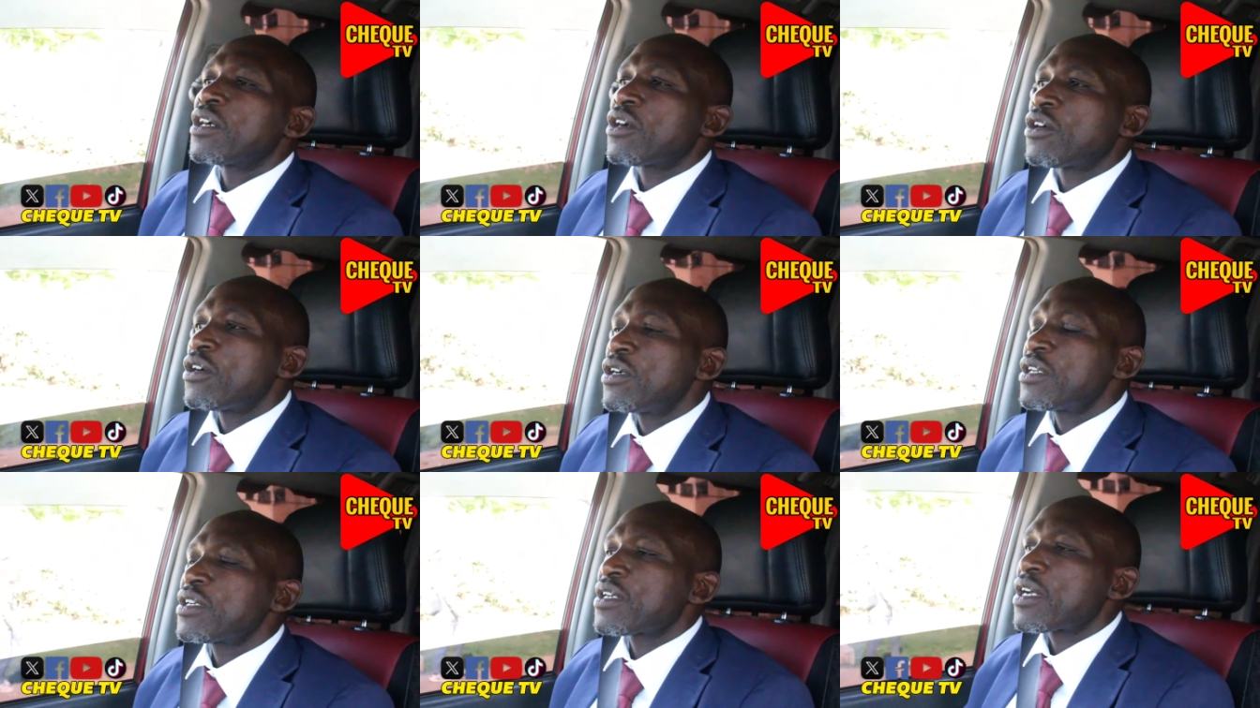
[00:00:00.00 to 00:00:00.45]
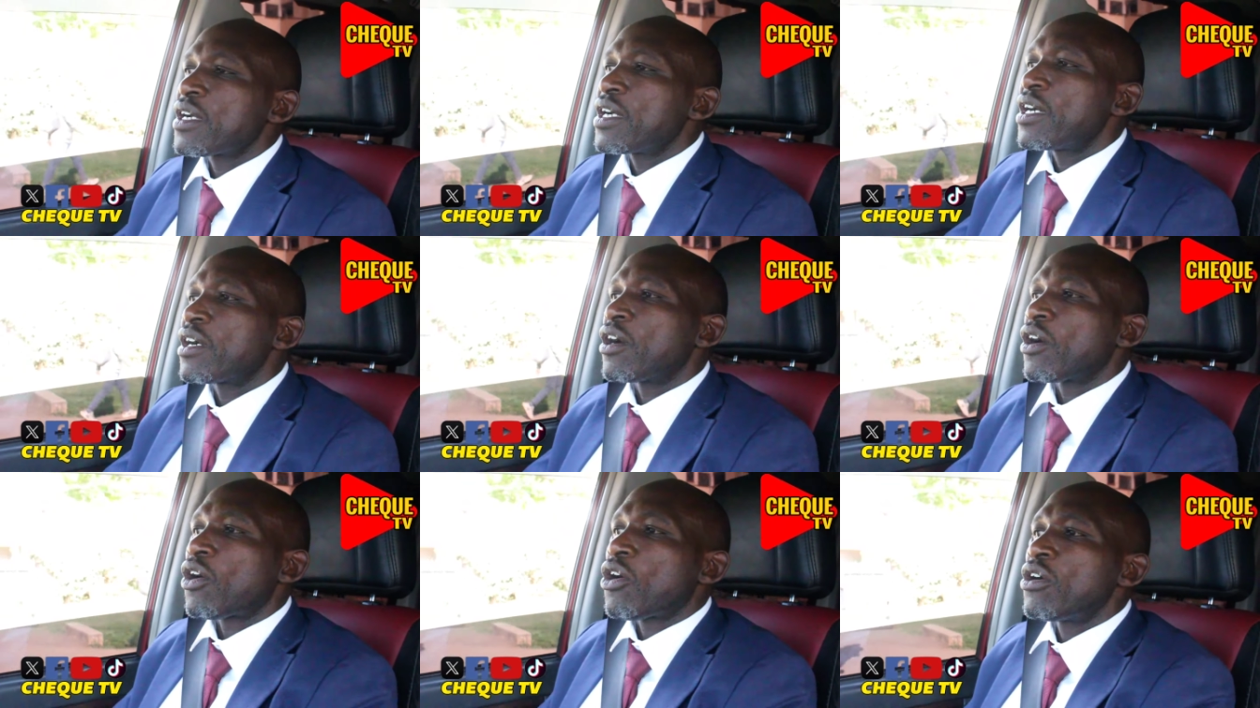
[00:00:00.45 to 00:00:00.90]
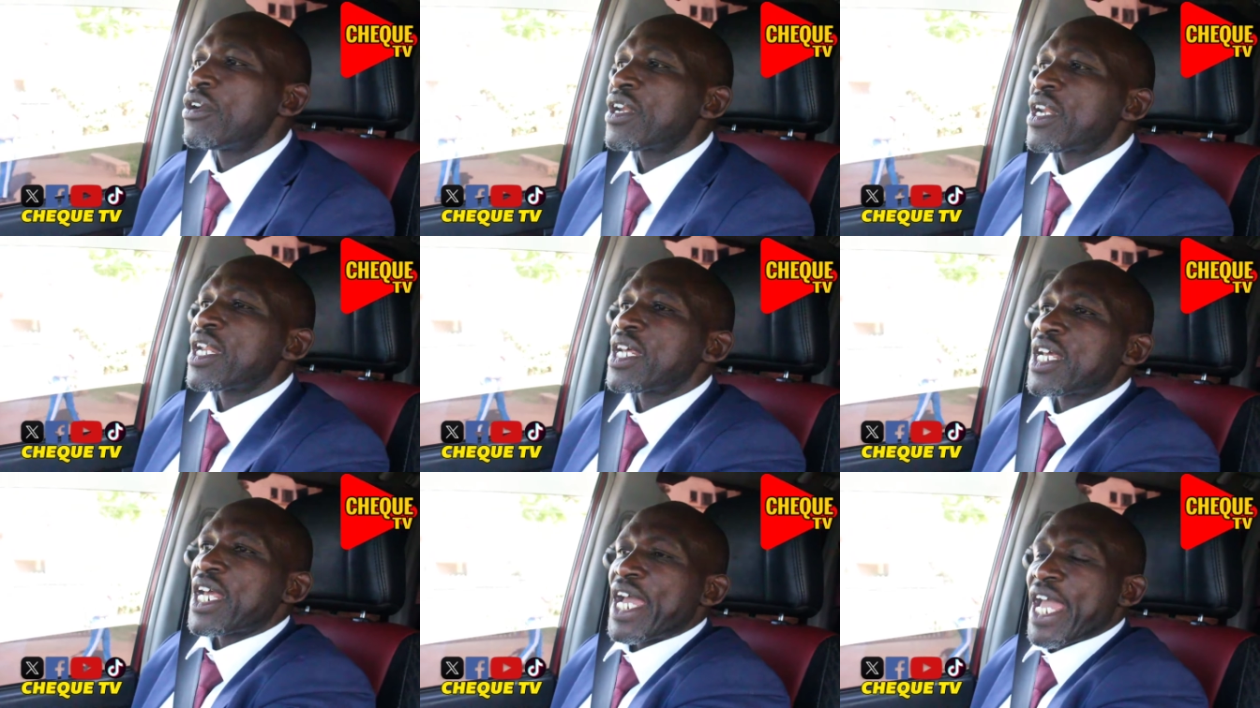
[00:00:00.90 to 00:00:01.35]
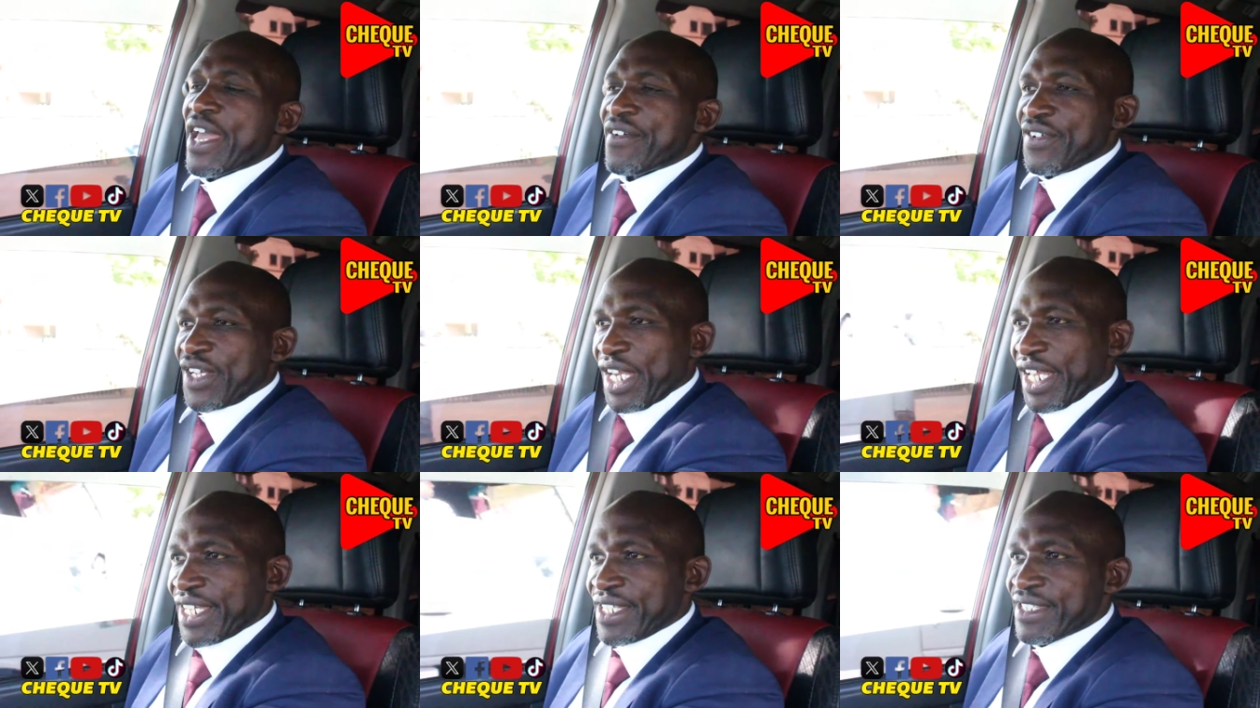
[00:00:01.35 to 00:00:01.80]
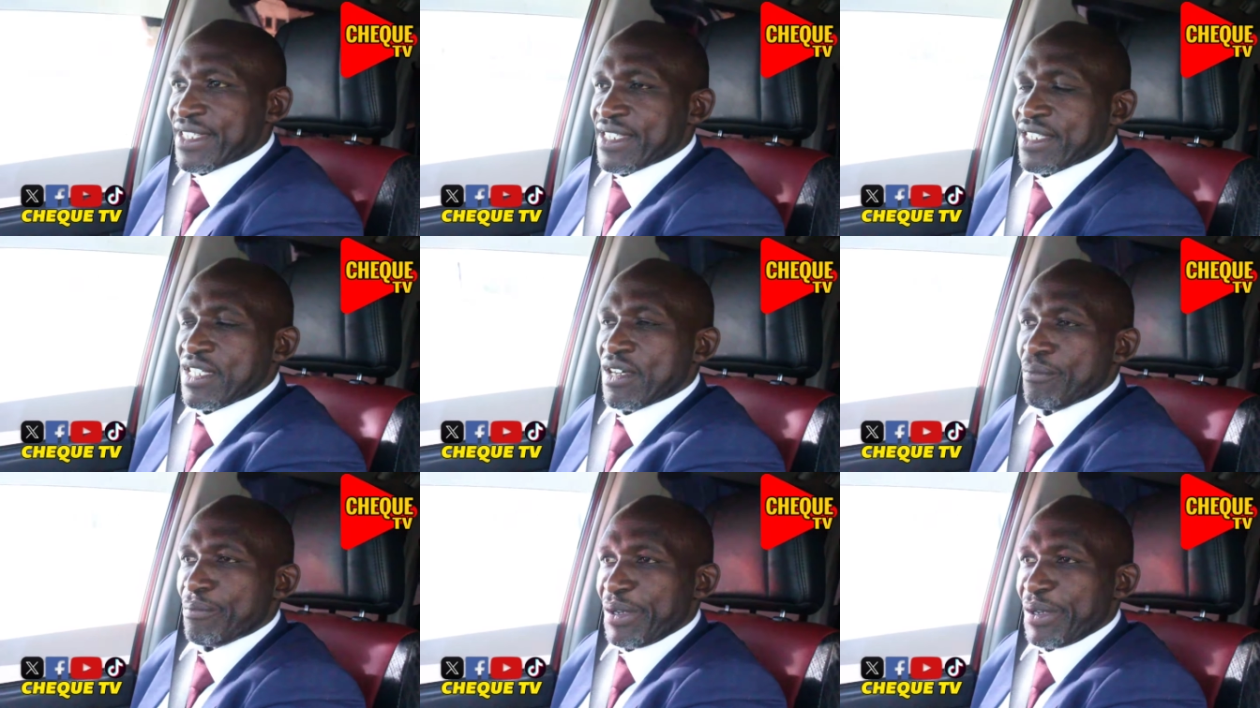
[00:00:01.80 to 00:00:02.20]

concrete evidence